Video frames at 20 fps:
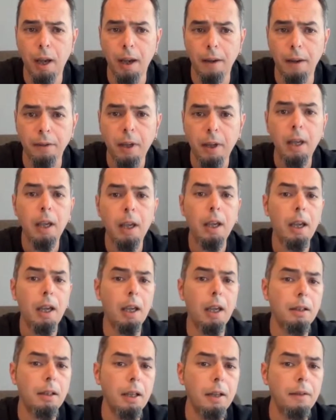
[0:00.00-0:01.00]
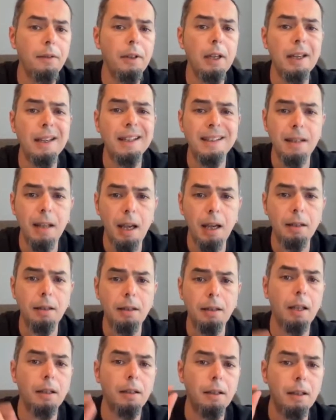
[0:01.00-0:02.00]
have, and give the exact
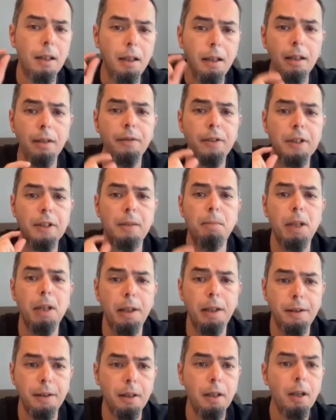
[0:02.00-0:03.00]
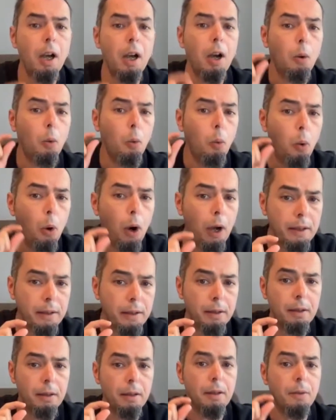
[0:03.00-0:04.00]
and clear visibility
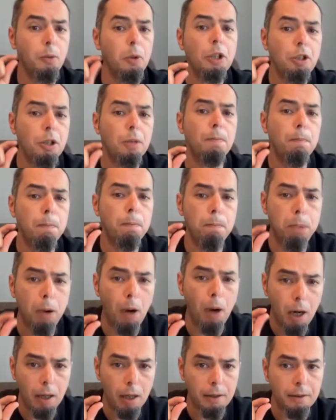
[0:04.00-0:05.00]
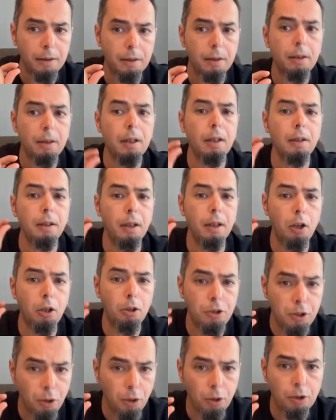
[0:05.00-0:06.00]
which part in the
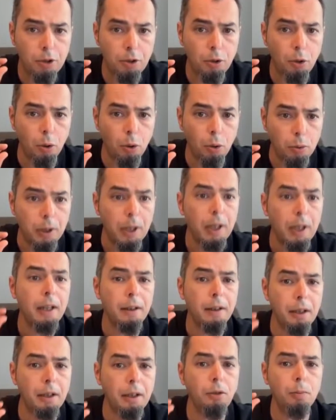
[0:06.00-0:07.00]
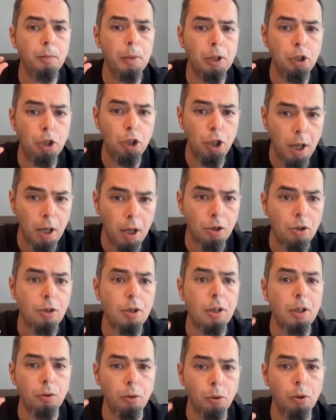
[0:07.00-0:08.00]
source code need to be
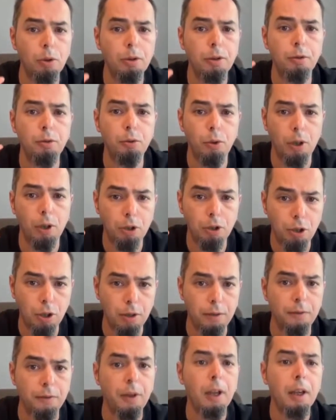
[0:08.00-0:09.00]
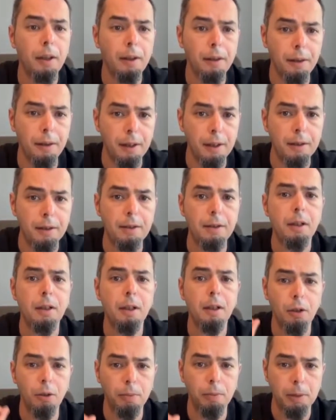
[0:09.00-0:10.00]
changed in order to achieve this
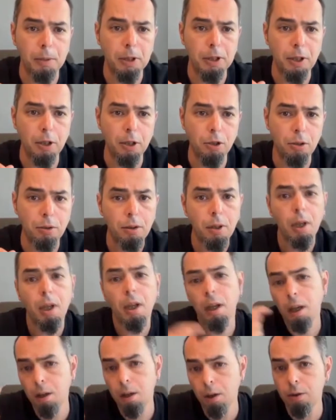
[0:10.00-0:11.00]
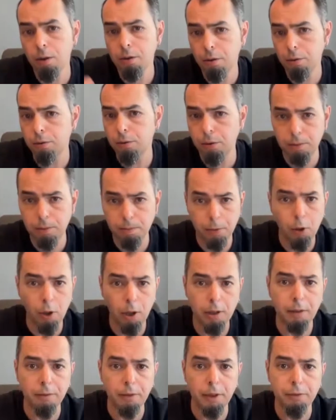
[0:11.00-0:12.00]
optimization, and also do it
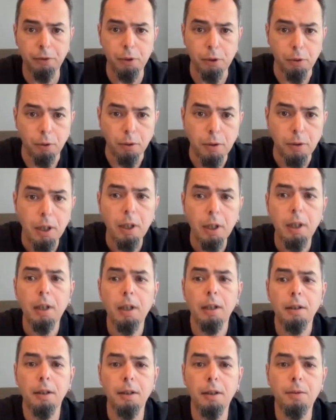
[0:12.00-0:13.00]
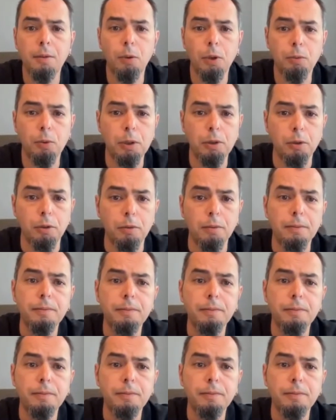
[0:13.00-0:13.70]
proactively for you. This is what we do.